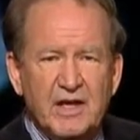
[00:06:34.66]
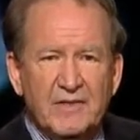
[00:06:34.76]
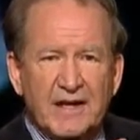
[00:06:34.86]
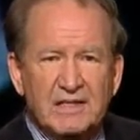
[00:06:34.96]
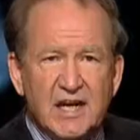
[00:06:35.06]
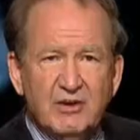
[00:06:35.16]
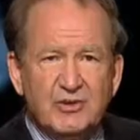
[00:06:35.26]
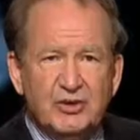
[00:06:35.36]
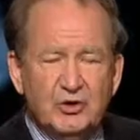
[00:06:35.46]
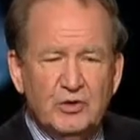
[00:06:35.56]
That
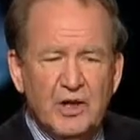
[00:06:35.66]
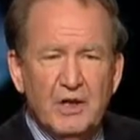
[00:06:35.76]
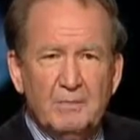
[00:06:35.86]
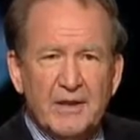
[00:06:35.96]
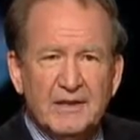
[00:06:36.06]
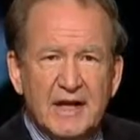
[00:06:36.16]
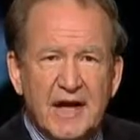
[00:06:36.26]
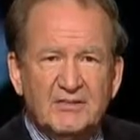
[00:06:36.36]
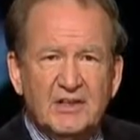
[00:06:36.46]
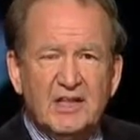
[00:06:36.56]
tells you
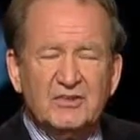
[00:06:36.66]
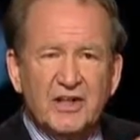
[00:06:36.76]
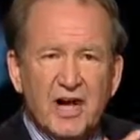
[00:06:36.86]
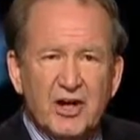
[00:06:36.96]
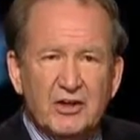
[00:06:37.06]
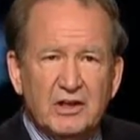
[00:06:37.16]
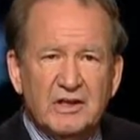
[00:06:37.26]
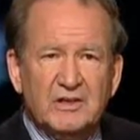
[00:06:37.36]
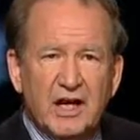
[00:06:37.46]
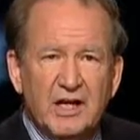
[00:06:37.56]
Benghazi is an
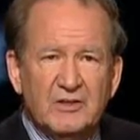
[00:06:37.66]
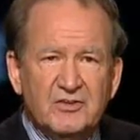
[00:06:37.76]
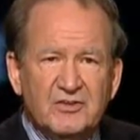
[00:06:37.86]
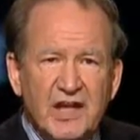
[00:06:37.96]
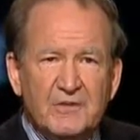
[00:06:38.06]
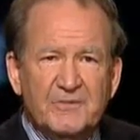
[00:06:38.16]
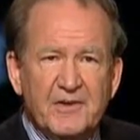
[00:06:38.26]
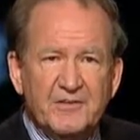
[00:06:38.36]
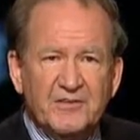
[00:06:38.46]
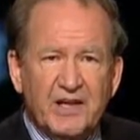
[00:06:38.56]
utterly
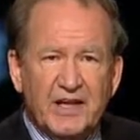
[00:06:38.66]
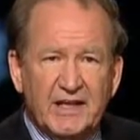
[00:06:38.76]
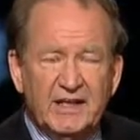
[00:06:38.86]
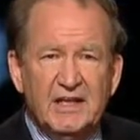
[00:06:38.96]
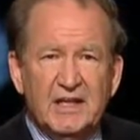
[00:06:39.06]
unsafe city.